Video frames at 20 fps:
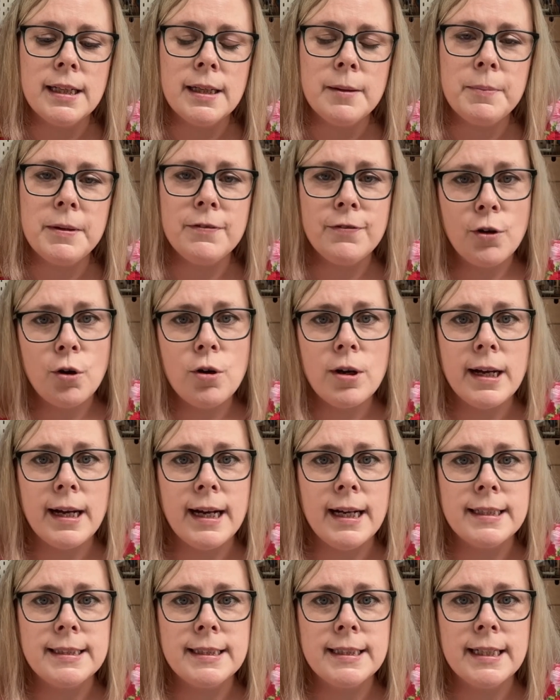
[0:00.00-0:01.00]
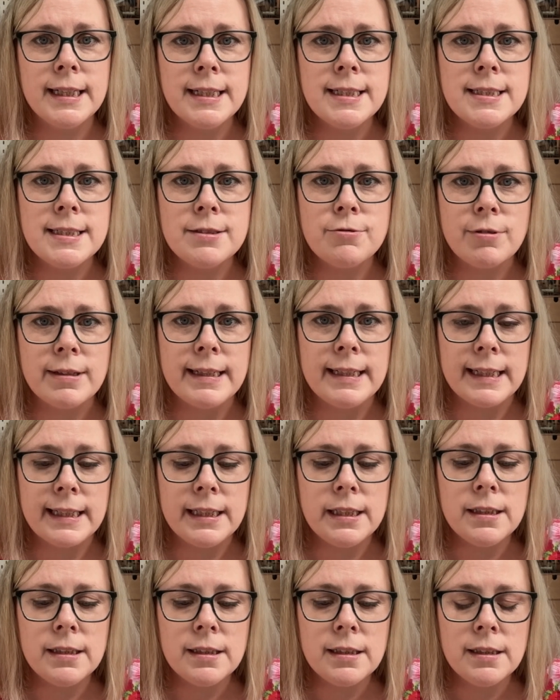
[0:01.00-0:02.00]
before I had kids,
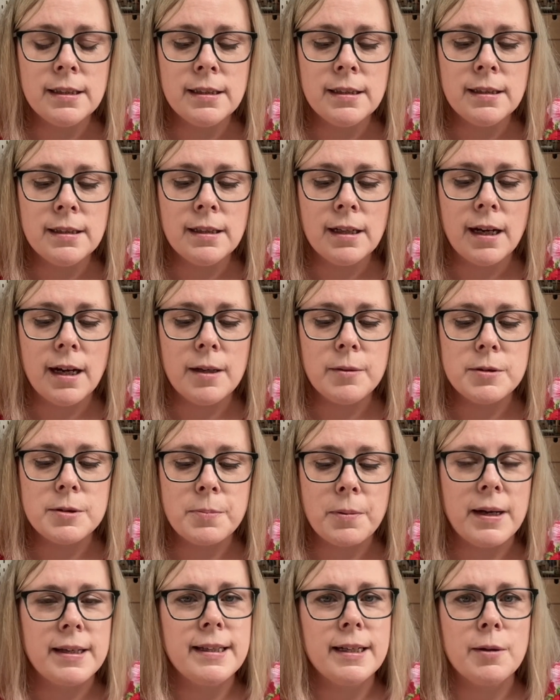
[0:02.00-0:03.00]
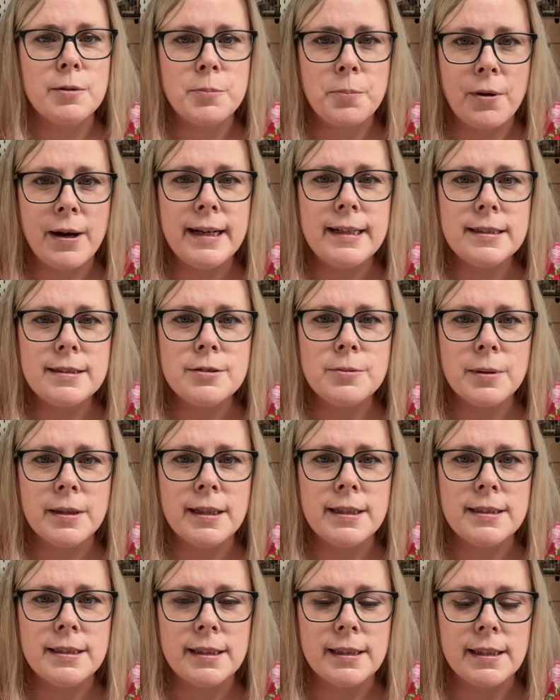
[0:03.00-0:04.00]
really. I think I was pregnant when
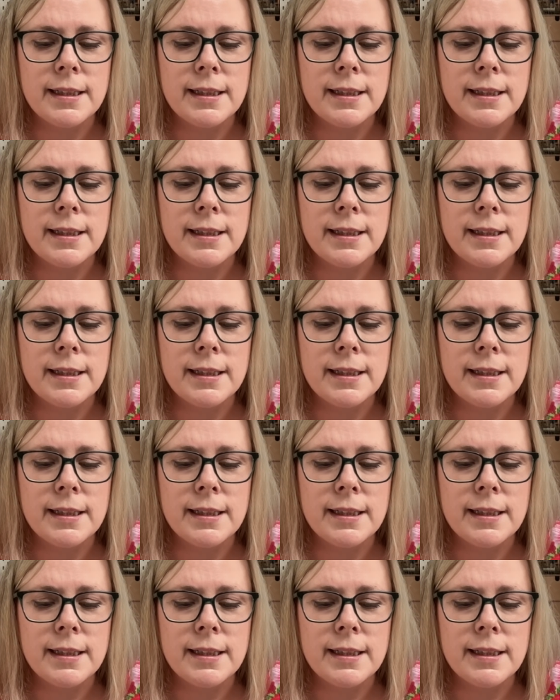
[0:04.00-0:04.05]
I did